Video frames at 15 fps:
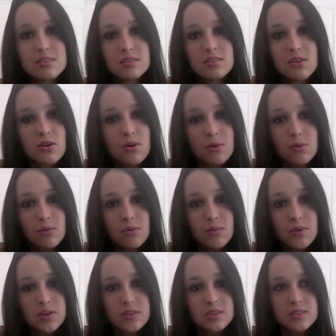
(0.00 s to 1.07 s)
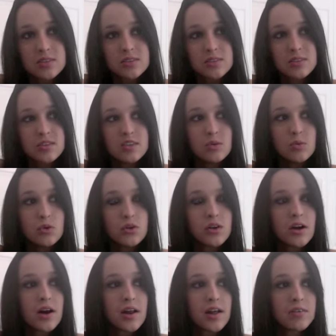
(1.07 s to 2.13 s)
no, because he would
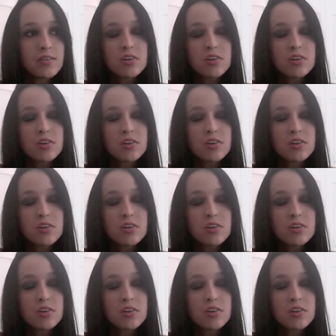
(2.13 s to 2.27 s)
not have